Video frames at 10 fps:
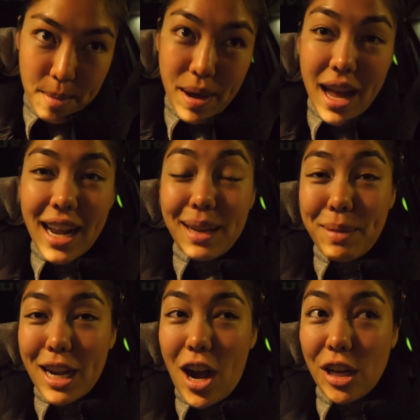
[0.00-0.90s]
But
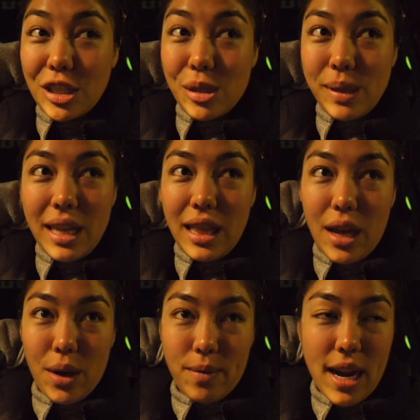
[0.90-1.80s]
my costs are really
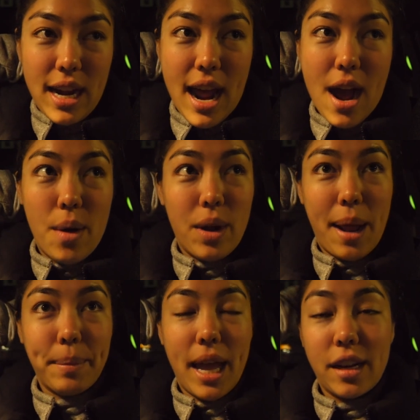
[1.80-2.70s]
low right now when
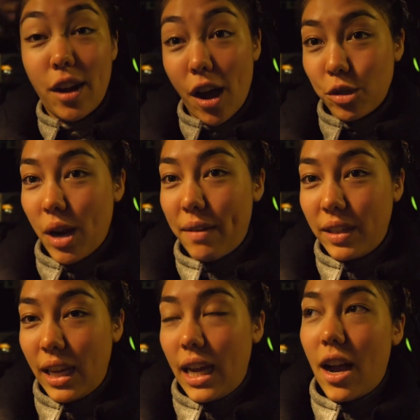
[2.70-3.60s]
I'm like not
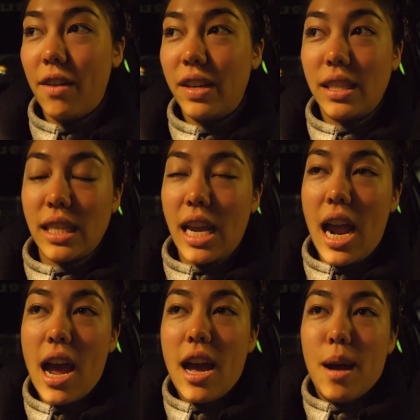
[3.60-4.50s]
traveling,
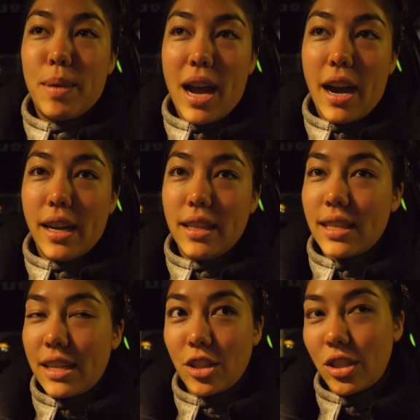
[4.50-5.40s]
obviously,
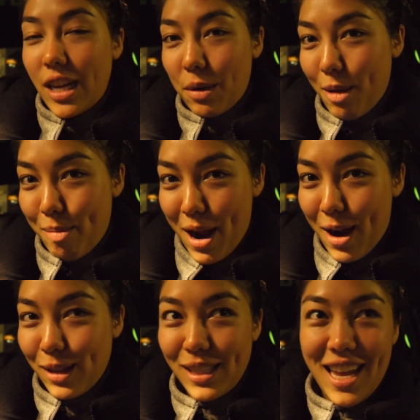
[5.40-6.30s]
because I just stay with my
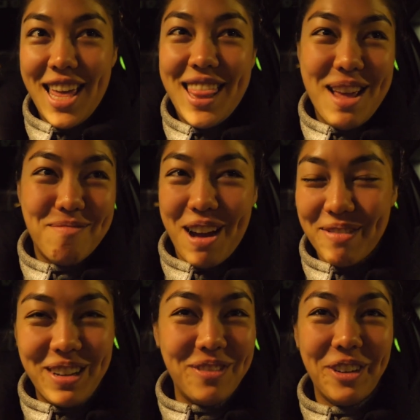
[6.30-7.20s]
parents and they buy
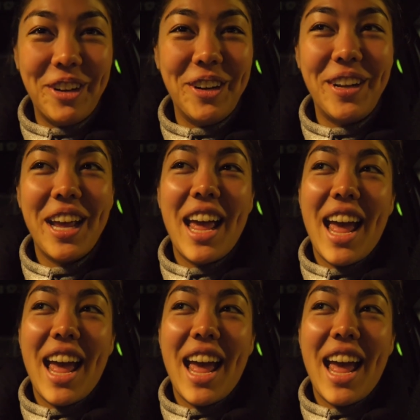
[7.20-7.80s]
me food.